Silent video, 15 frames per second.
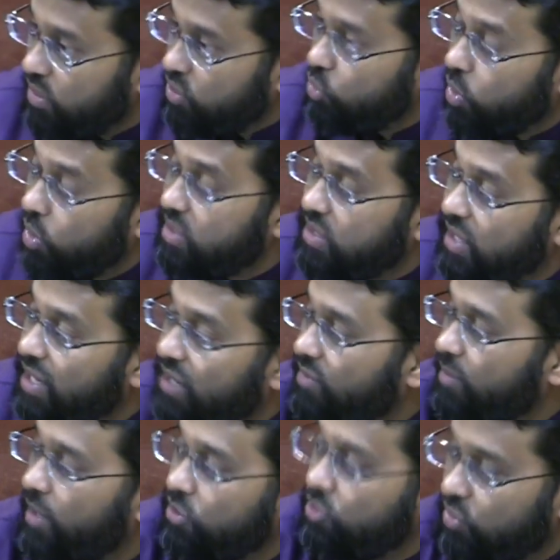you are delayed
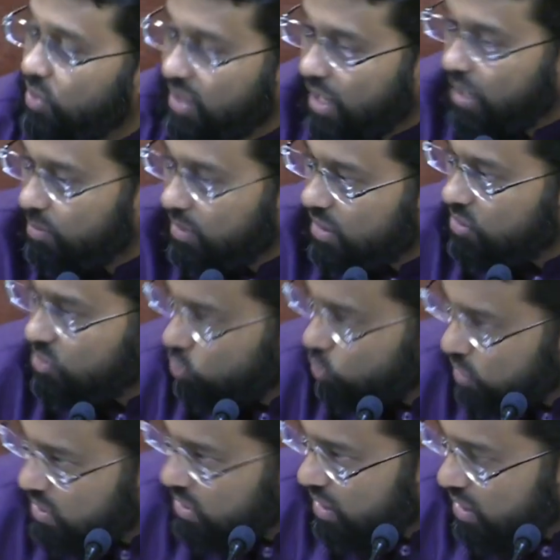from entering that because you
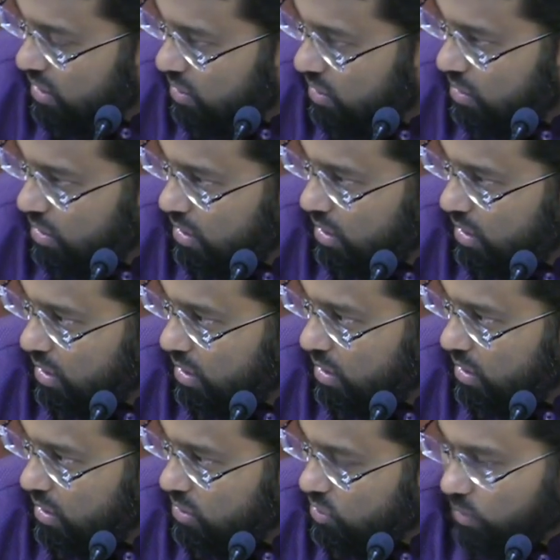were delayed here?
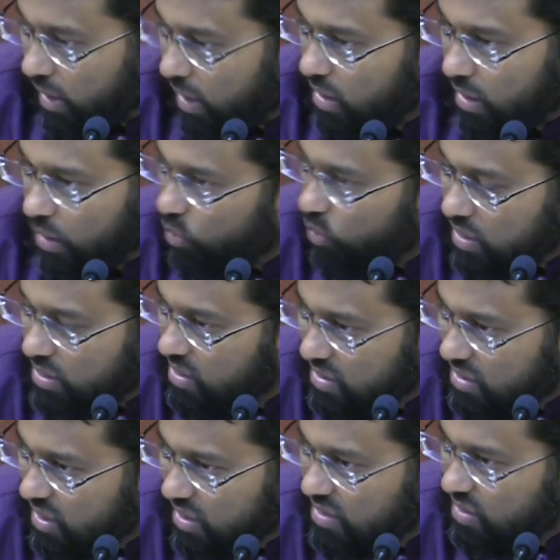Subhanallah, what a
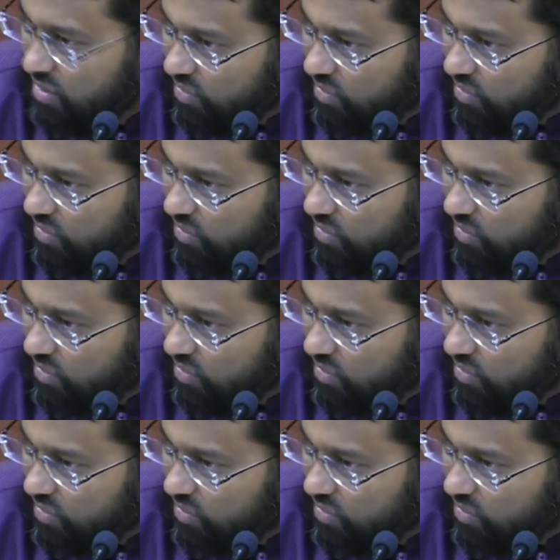sense of